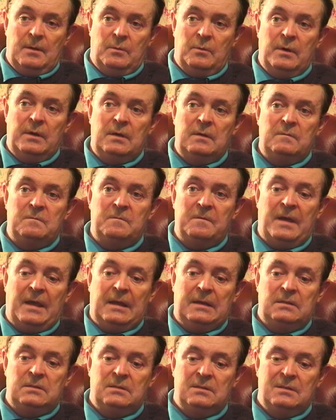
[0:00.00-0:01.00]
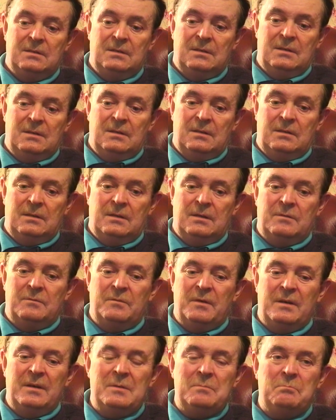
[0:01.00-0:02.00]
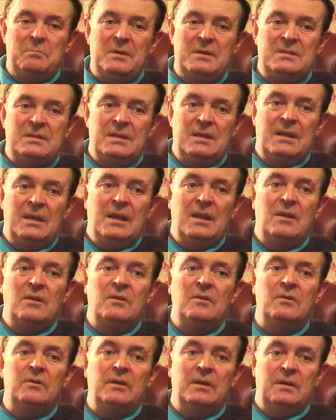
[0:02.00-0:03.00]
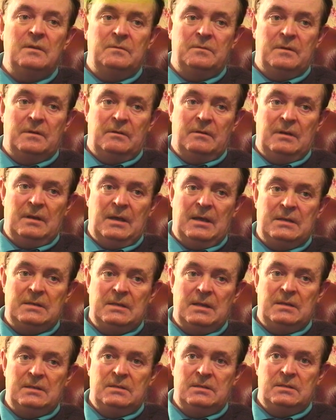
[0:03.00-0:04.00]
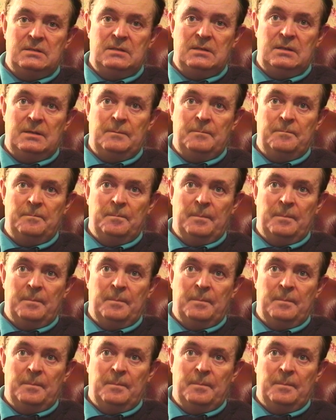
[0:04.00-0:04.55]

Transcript: when in fact they're very busy looking for an identity.